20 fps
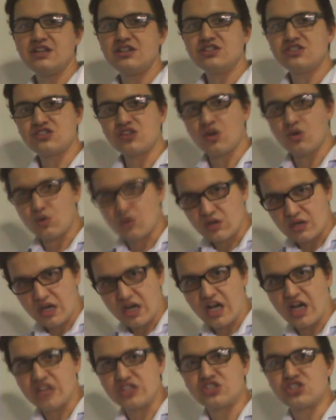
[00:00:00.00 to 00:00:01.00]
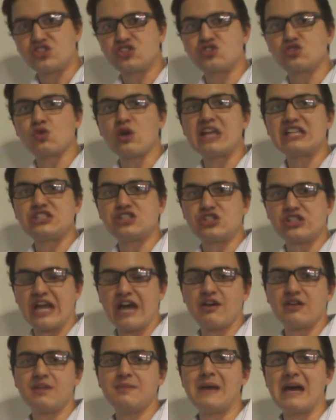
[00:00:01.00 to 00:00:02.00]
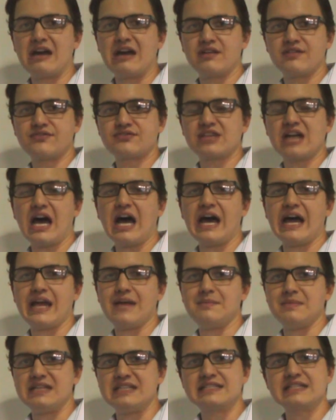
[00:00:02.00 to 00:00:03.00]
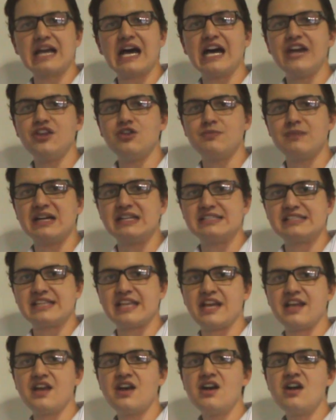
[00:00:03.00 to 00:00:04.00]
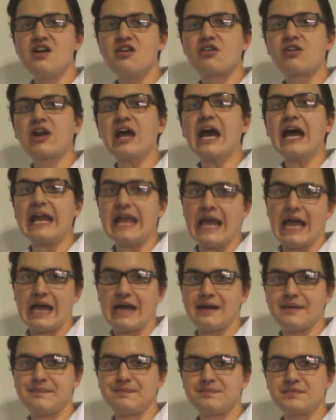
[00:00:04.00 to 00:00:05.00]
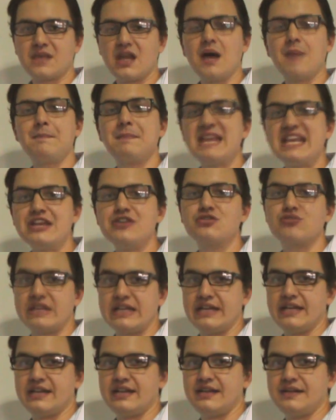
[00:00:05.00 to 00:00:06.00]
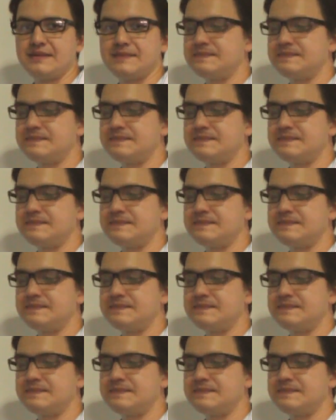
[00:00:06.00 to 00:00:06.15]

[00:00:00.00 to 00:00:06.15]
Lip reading: So, a stretched out amount of time. In Thai, you might say raya, a period.